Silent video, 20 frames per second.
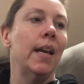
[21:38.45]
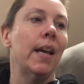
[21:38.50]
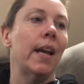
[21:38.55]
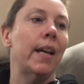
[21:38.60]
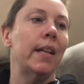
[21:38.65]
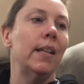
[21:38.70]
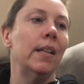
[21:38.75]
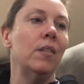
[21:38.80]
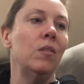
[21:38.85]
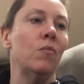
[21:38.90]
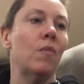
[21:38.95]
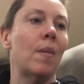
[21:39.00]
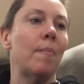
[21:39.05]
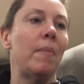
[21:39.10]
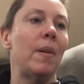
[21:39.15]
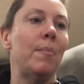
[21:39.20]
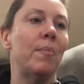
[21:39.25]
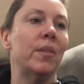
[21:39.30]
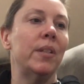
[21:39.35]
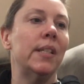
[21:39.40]
I didn't want
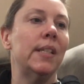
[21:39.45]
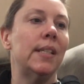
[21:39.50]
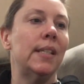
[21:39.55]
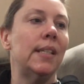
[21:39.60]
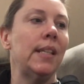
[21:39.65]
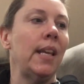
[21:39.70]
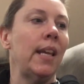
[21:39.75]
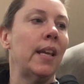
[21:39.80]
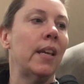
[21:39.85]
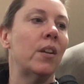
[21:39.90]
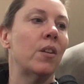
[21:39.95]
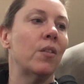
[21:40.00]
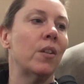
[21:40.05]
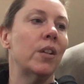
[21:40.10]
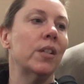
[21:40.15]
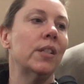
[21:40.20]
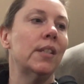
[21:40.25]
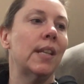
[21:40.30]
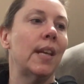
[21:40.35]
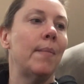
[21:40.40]
people to see it, or
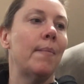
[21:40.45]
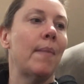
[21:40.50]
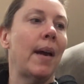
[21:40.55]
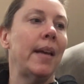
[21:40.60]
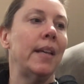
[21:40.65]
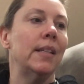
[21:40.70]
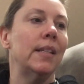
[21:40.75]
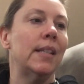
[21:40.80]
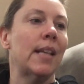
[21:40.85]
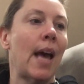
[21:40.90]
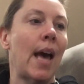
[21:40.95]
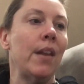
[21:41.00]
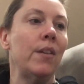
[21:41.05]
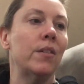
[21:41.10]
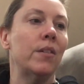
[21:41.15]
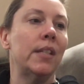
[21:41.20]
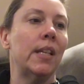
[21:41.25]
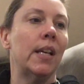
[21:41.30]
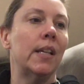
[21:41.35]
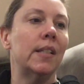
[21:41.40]
else they might
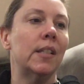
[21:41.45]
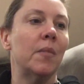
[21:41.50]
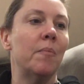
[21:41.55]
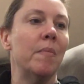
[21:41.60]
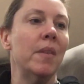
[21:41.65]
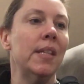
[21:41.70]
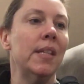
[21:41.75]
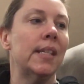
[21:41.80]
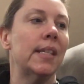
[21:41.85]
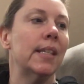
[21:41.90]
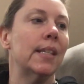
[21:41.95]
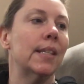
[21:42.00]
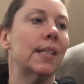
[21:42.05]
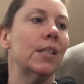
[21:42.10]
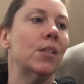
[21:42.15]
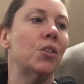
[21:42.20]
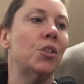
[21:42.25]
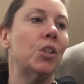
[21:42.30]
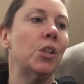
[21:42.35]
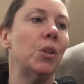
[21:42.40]
tattletale to Mrs.,
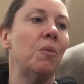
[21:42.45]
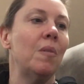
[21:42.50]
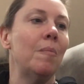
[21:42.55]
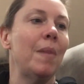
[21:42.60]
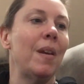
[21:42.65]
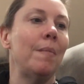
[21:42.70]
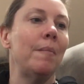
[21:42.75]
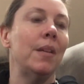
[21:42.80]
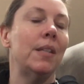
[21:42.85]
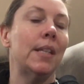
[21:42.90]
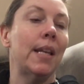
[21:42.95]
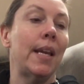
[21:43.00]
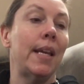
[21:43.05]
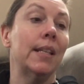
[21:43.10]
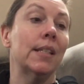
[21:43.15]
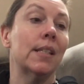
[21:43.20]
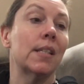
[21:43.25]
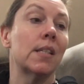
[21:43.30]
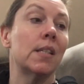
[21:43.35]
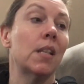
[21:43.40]
and she would make me take
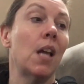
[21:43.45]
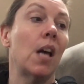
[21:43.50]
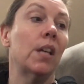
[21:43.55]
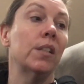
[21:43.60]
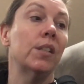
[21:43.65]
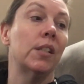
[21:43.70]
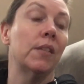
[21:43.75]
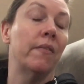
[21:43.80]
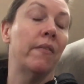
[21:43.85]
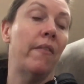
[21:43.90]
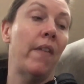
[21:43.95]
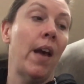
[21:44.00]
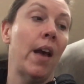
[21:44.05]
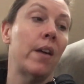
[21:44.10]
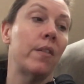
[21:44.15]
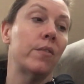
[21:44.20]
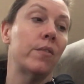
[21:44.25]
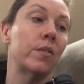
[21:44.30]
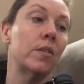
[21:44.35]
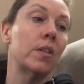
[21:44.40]
it to the lost and
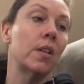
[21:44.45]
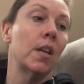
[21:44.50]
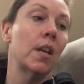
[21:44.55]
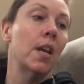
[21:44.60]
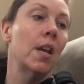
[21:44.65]
found.